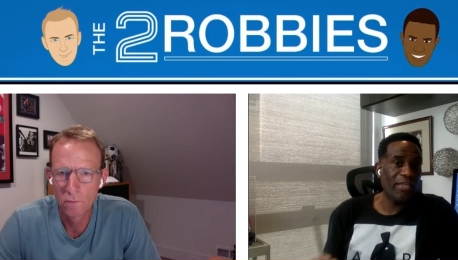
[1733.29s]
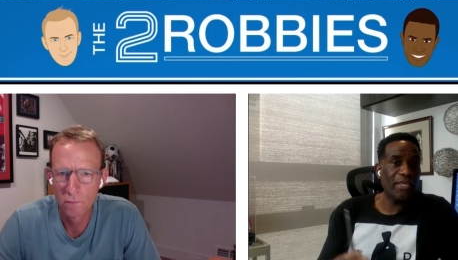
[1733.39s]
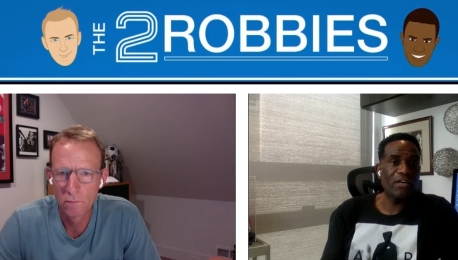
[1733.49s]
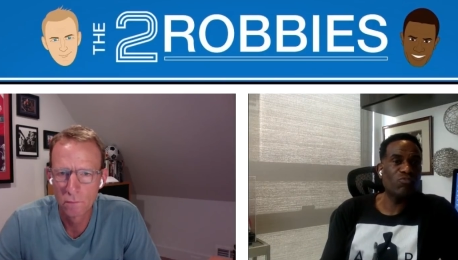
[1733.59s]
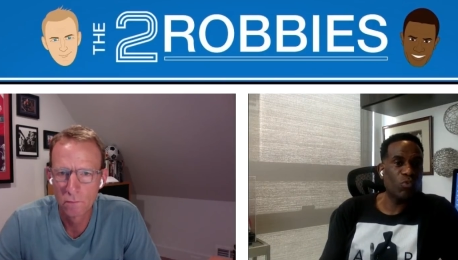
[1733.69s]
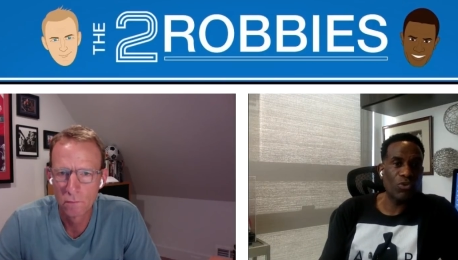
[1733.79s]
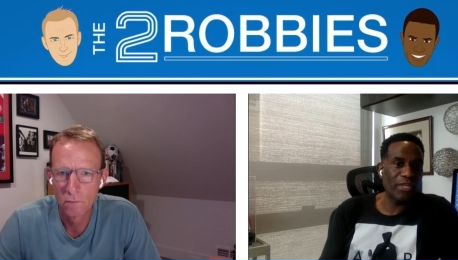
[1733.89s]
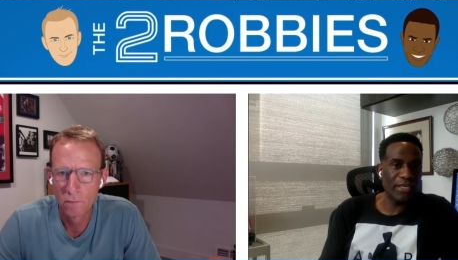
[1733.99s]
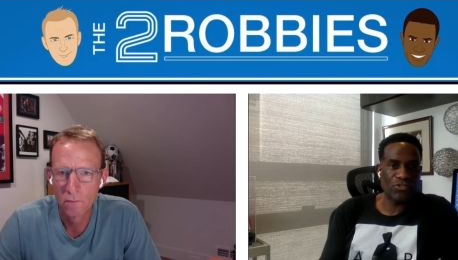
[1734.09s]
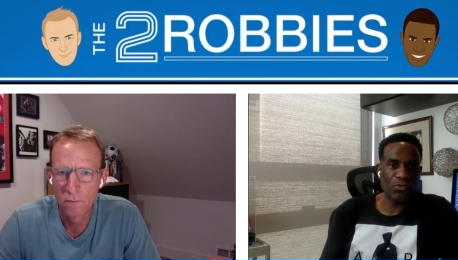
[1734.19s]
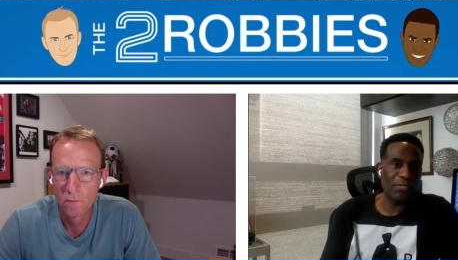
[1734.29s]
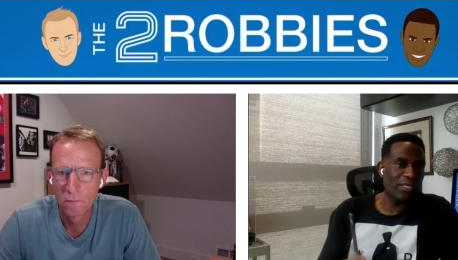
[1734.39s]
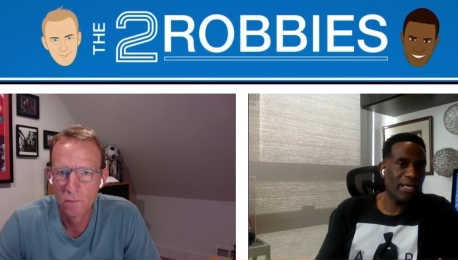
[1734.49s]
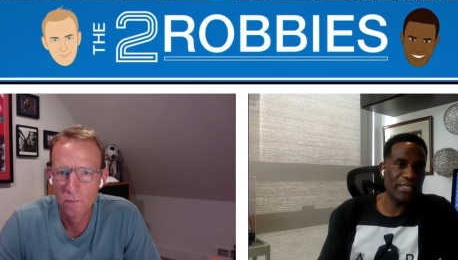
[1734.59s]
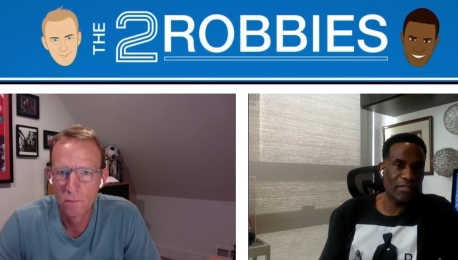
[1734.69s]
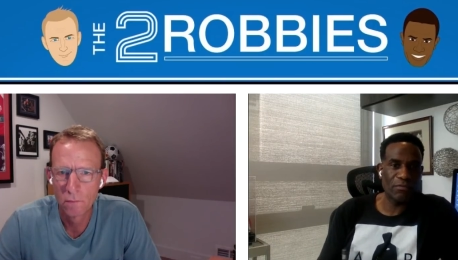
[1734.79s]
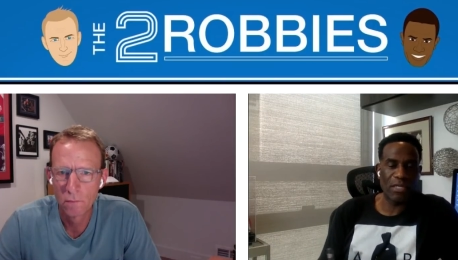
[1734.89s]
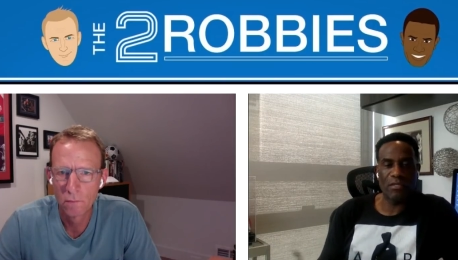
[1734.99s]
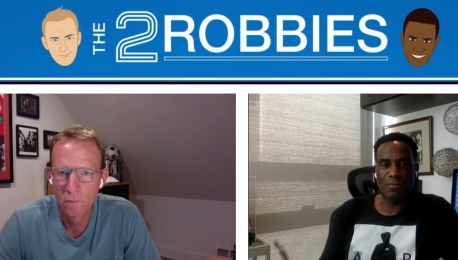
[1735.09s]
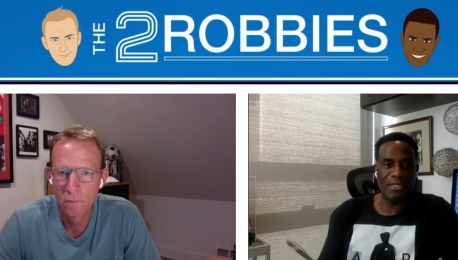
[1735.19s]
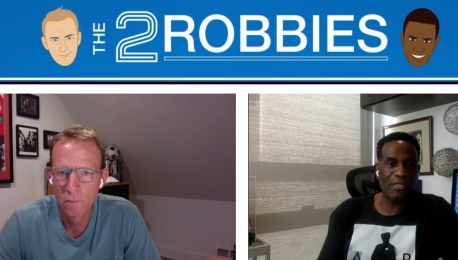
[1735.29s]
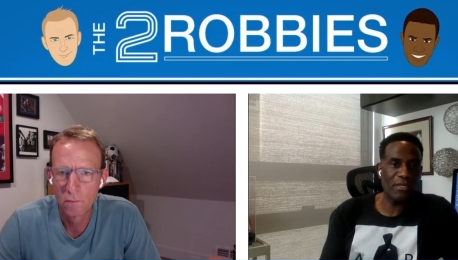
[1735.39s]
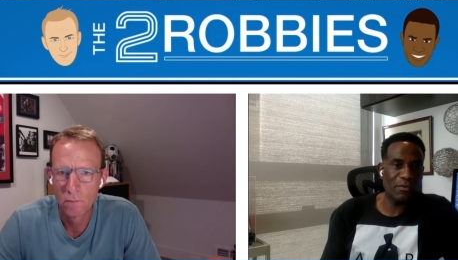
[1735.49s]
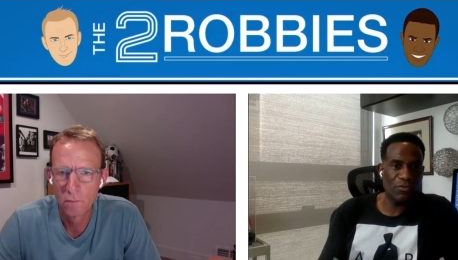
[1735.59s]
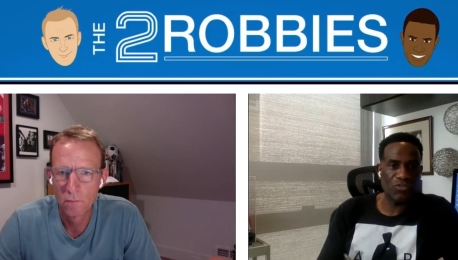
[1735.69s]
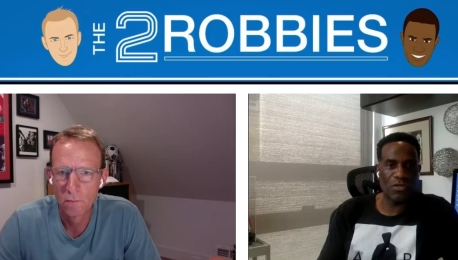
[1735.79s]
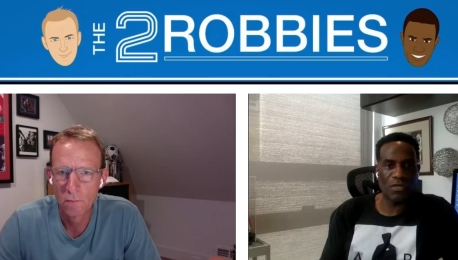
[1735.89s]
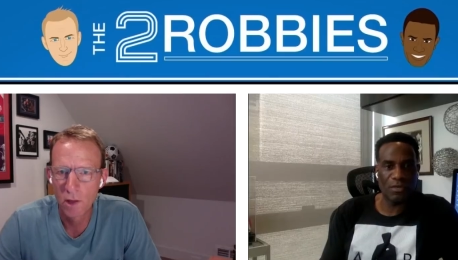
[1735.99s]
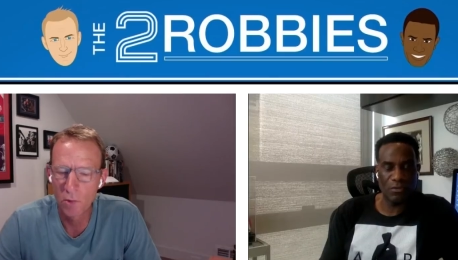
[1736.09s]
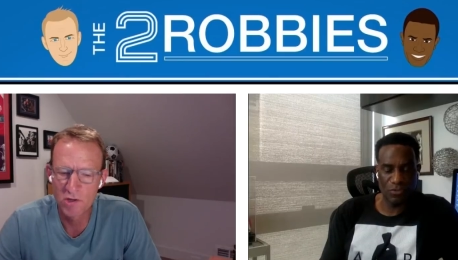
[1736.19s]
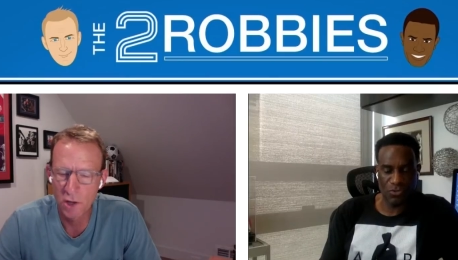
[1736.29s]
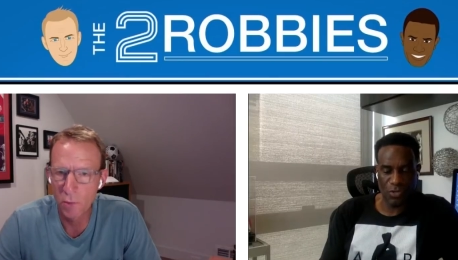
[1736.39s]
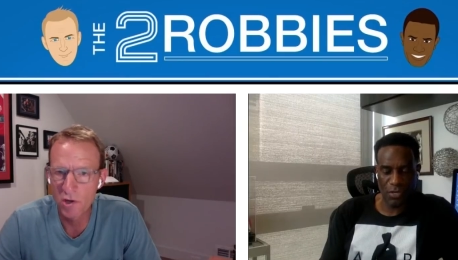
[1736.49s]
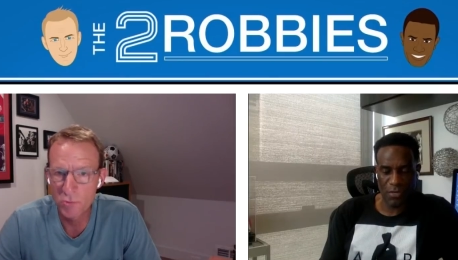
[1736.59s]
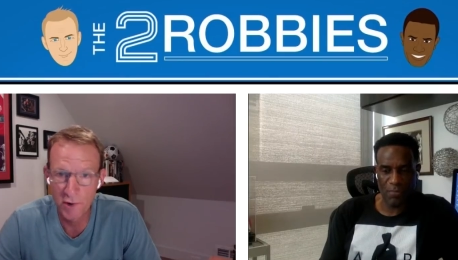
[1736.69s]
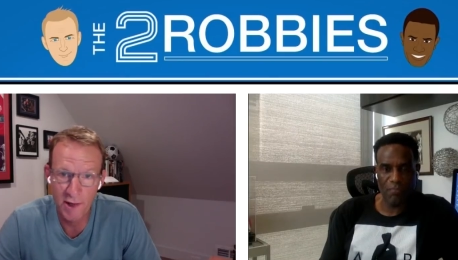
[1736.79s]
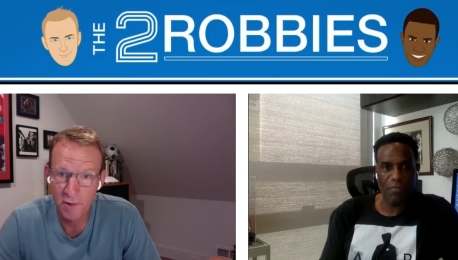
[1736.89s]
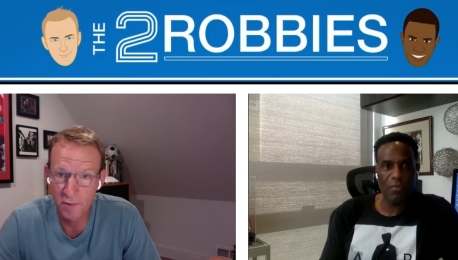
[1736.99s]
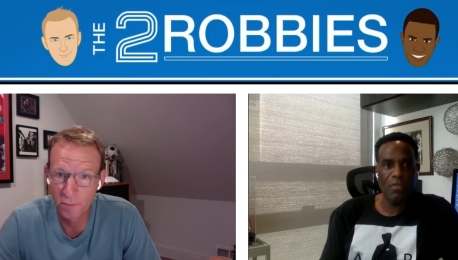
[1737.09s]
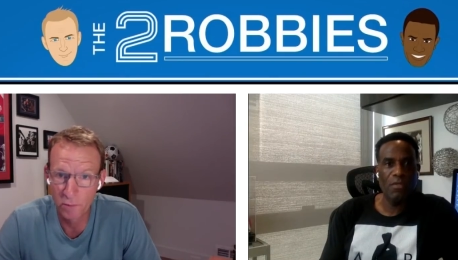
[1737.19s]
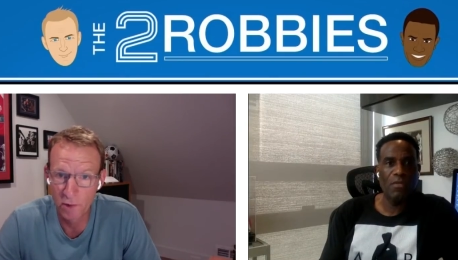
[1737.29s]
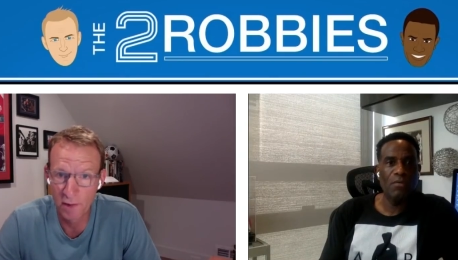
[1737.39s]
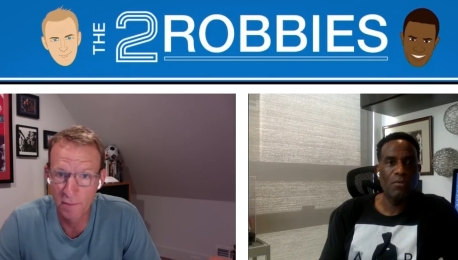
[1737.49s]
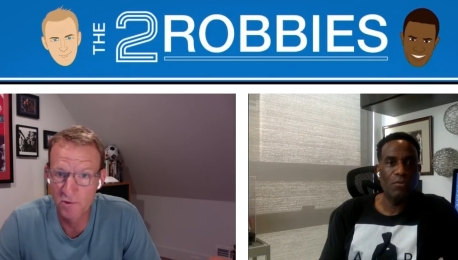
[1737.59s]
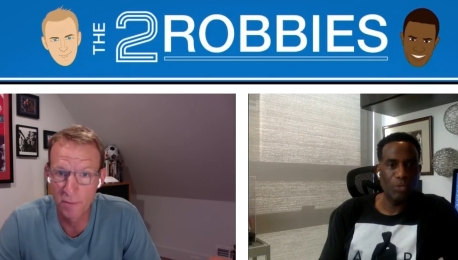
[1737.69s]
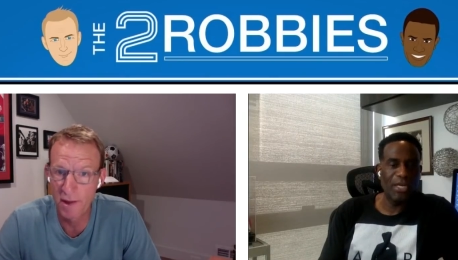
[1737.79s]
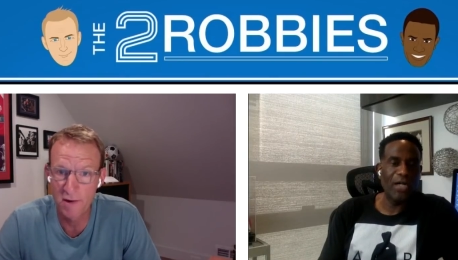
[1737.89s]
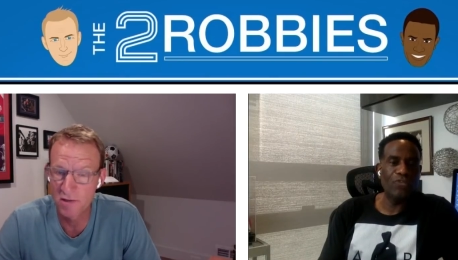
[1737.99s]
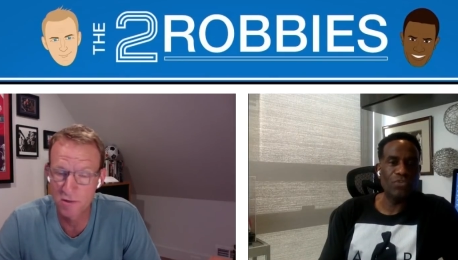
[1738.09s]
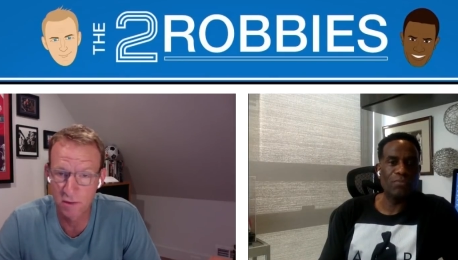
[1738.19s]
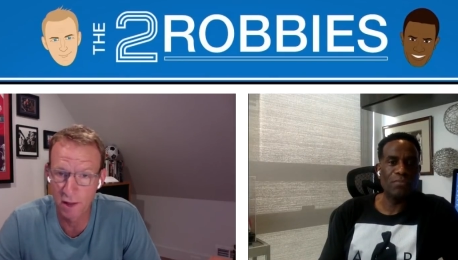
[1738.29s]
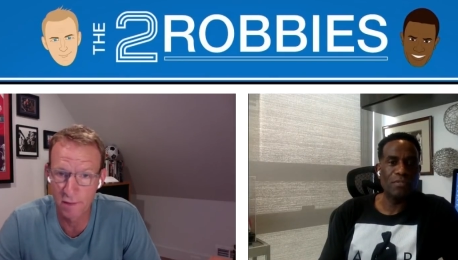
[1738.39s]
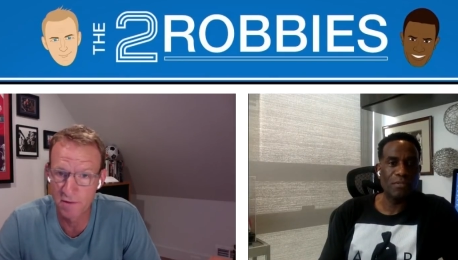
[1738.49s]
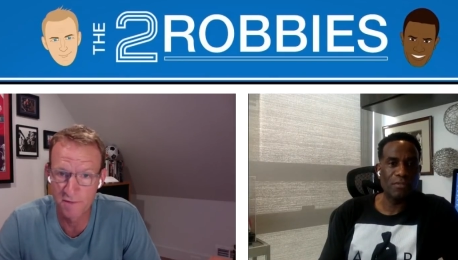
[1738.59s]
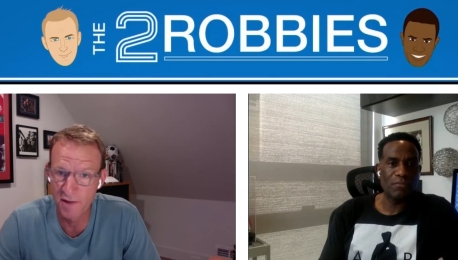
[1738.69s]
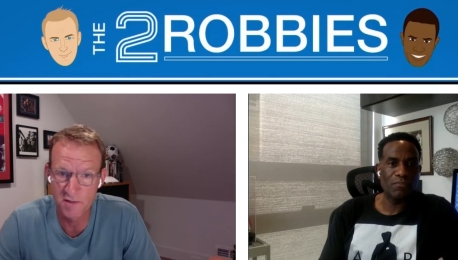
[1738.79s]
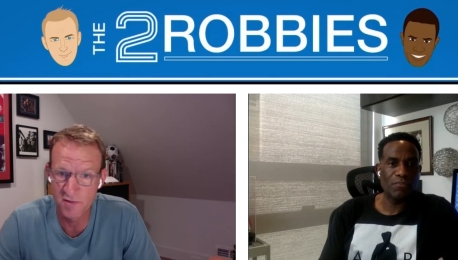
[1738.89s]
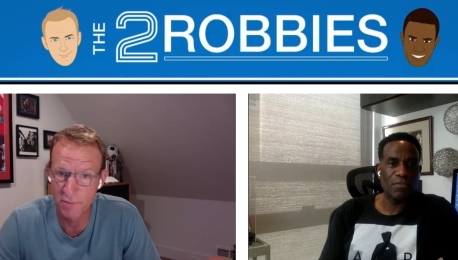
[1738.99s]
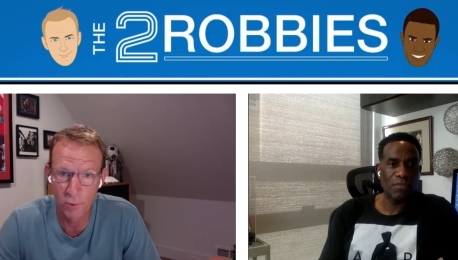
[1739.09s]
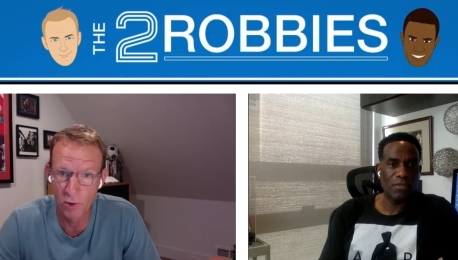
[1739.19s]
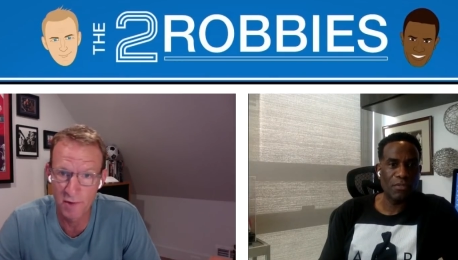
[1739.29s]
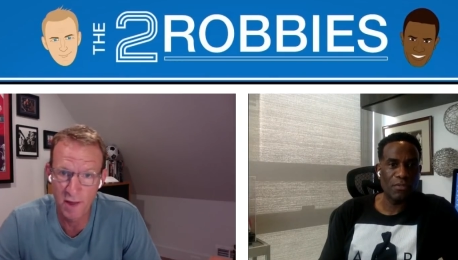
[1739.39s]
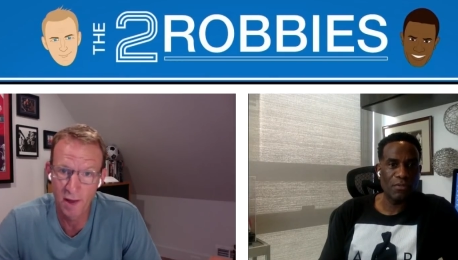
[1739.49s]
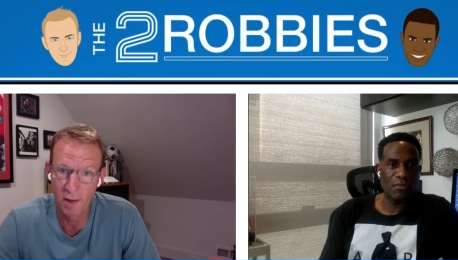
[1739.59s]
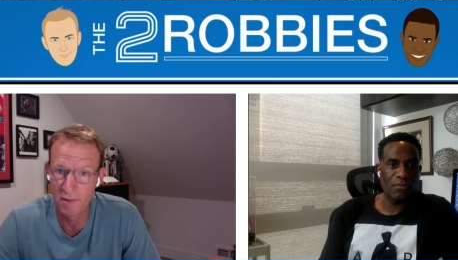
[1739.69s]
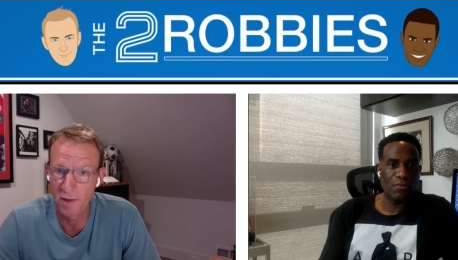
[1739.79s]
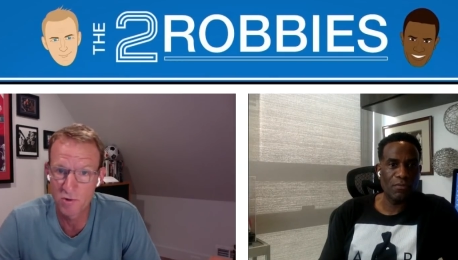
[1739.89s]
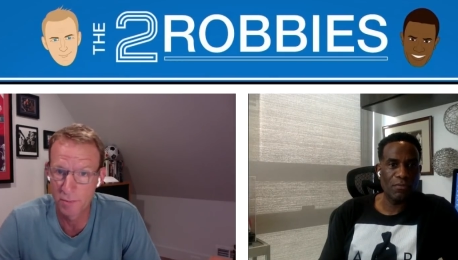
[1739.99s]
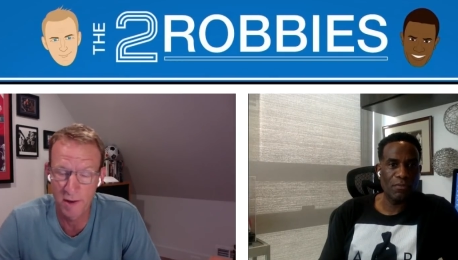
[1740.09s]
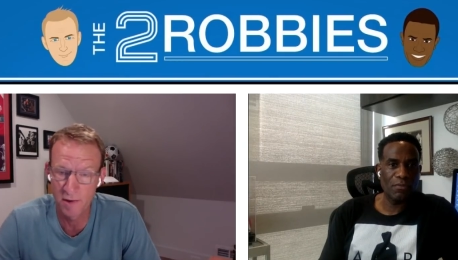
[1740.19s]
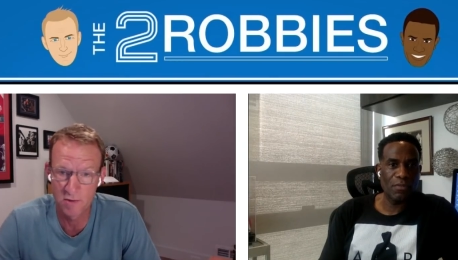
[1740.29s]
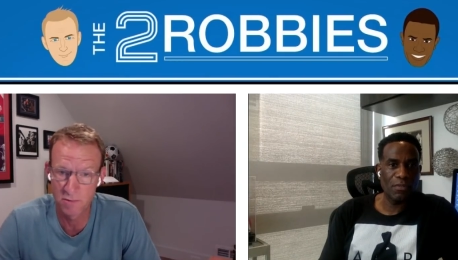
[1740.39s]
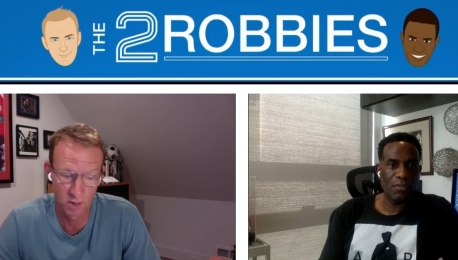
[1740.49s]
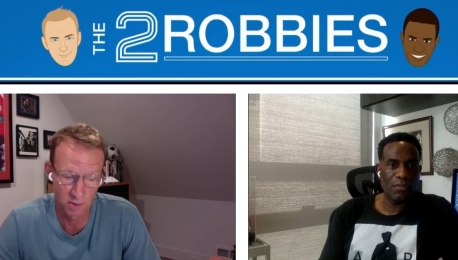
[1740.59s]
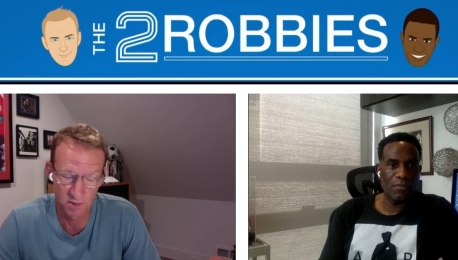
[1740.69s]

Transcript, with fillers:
Speaker 1: he has one next to him, a Kate. Well, it, it was a. It, it was, was, a, it
Speaker 2: was tremendous like, defensive support in there. I mean, they're tremendous, like